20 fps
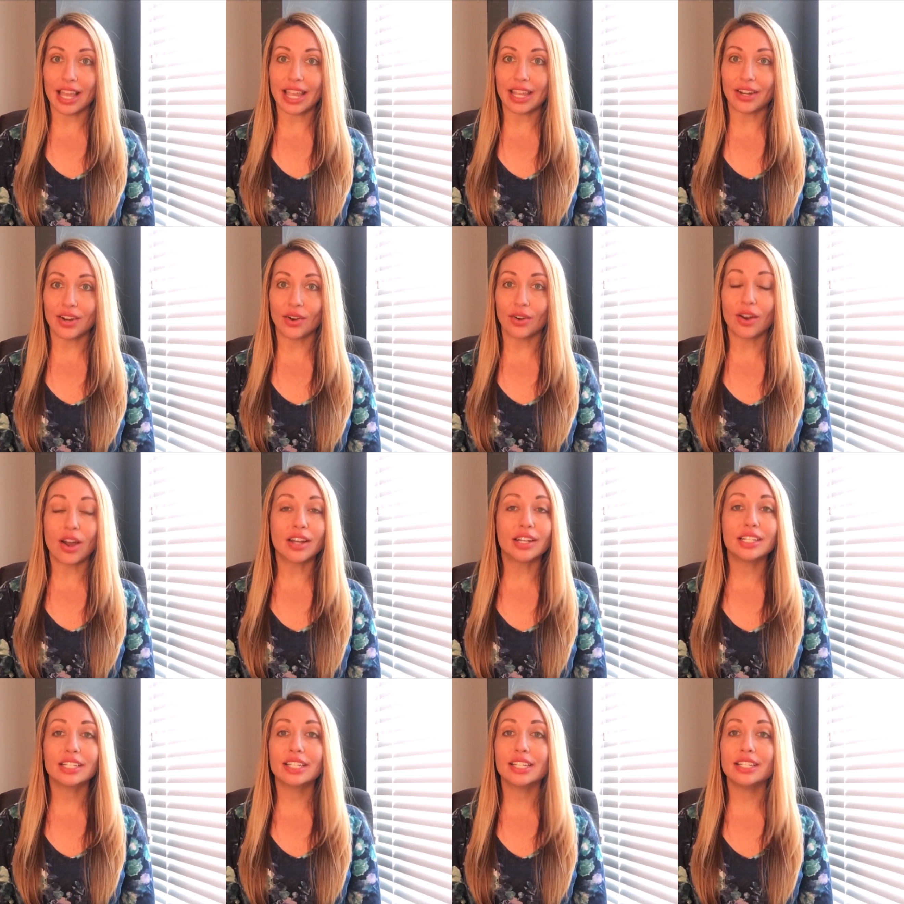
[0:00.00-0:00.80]
I
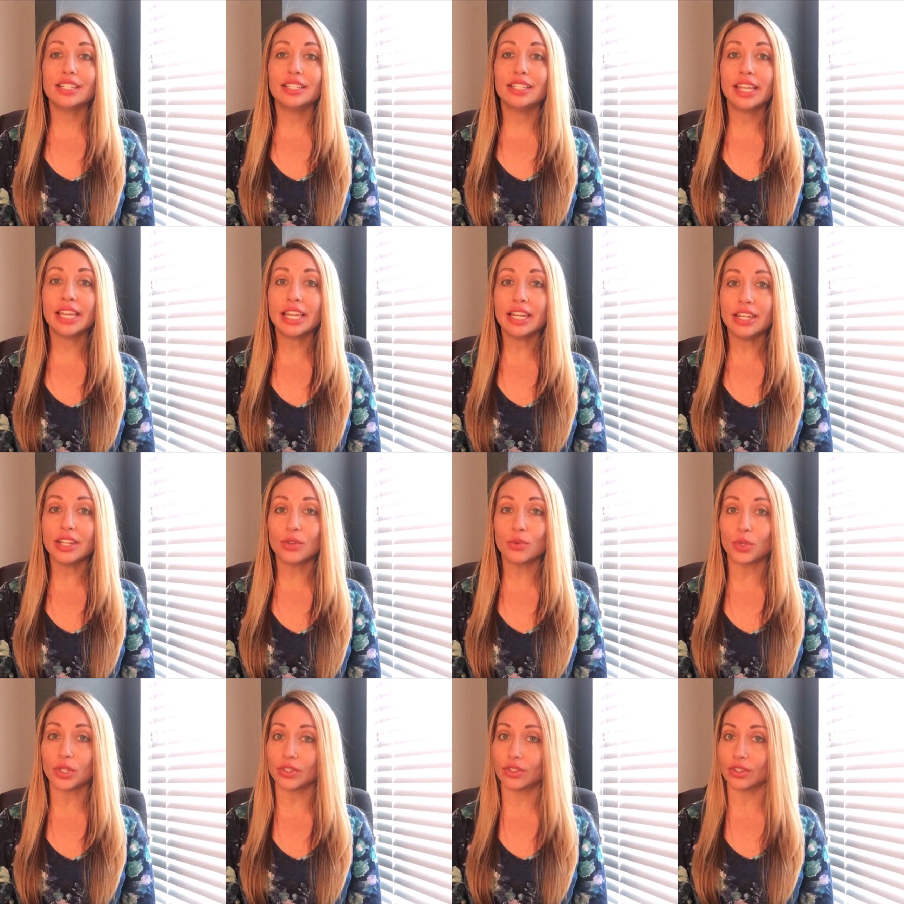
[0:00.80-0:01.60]
want you
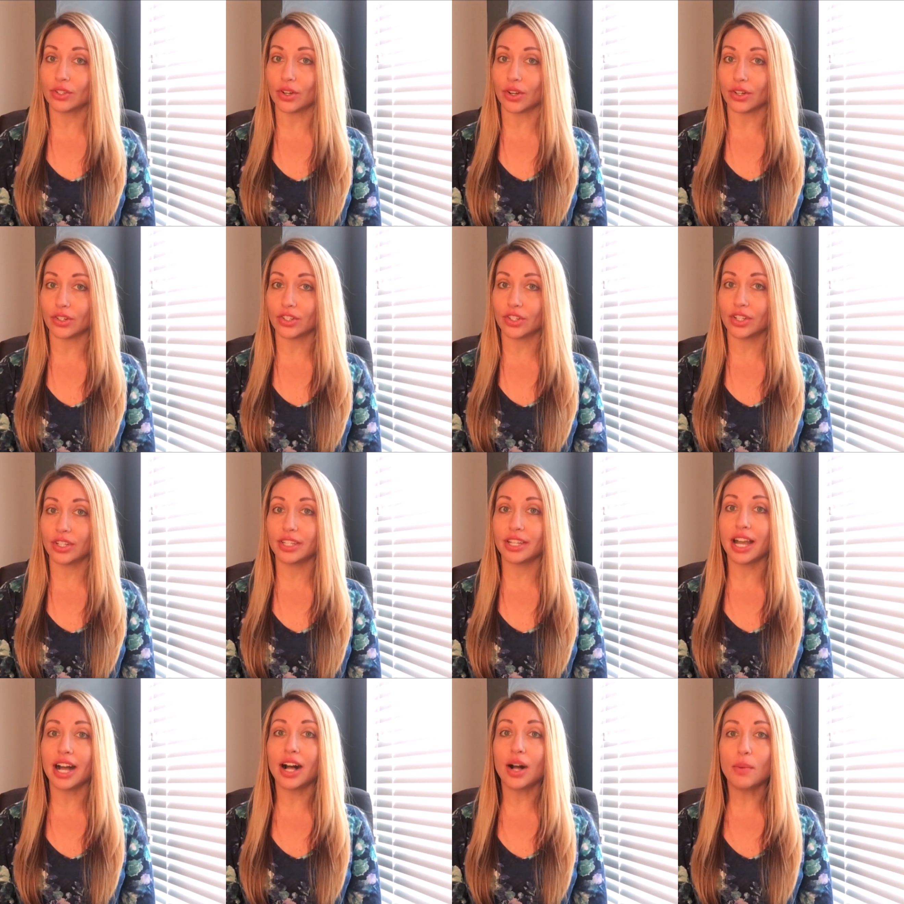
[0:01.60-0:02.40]
to take the
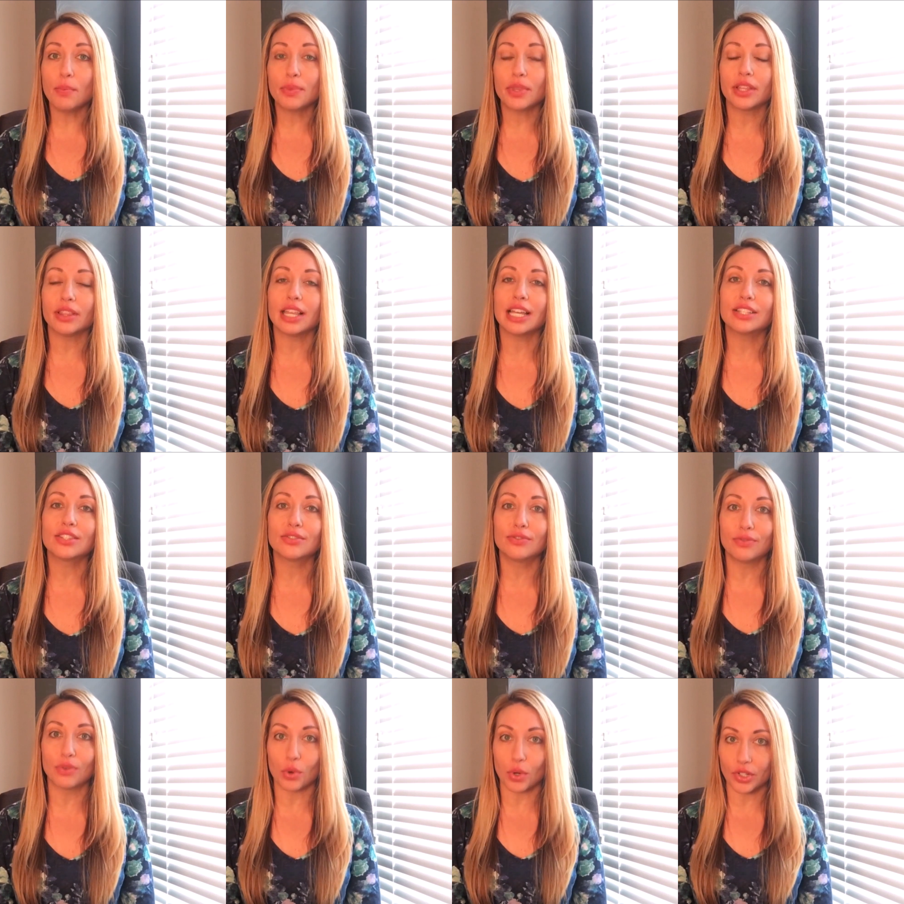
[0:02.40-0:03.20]
opportunity to
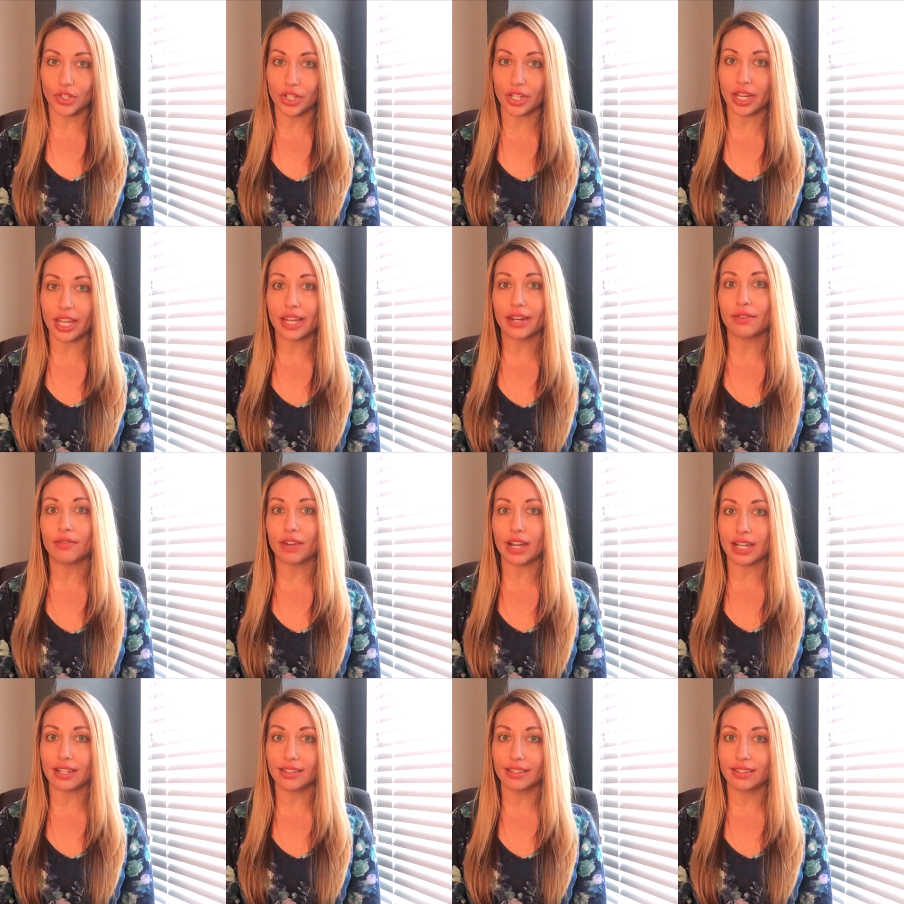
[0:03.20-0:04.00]
discuss our
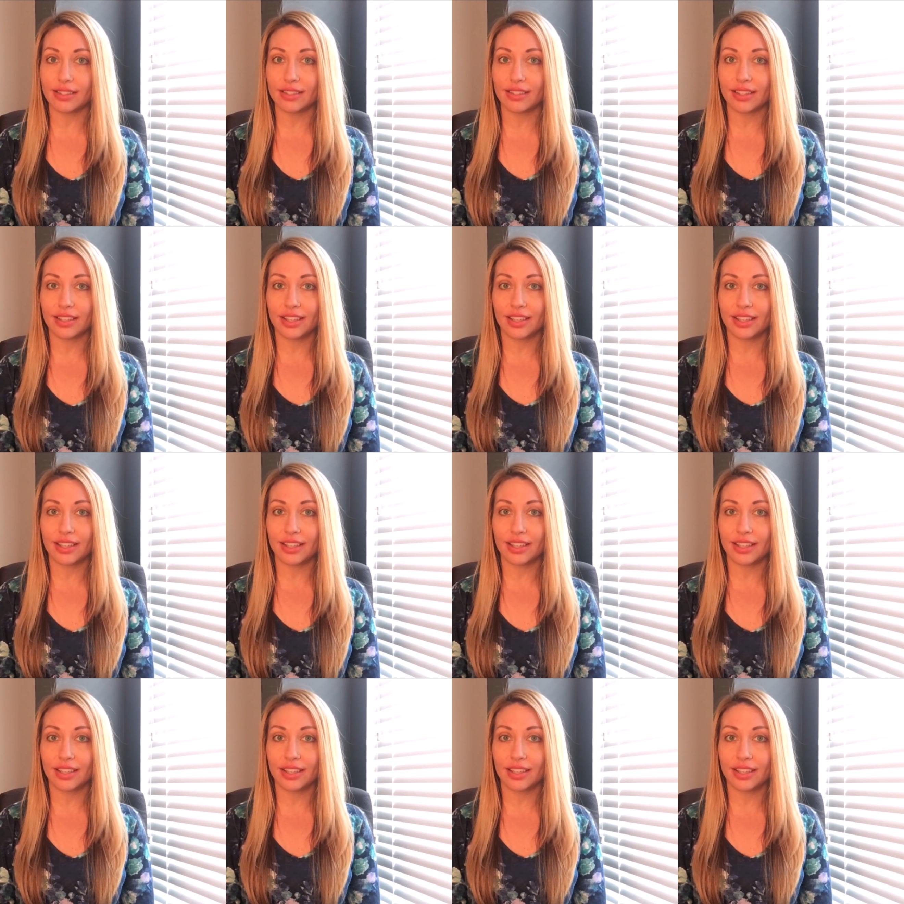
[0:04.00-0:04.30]
fundraiser.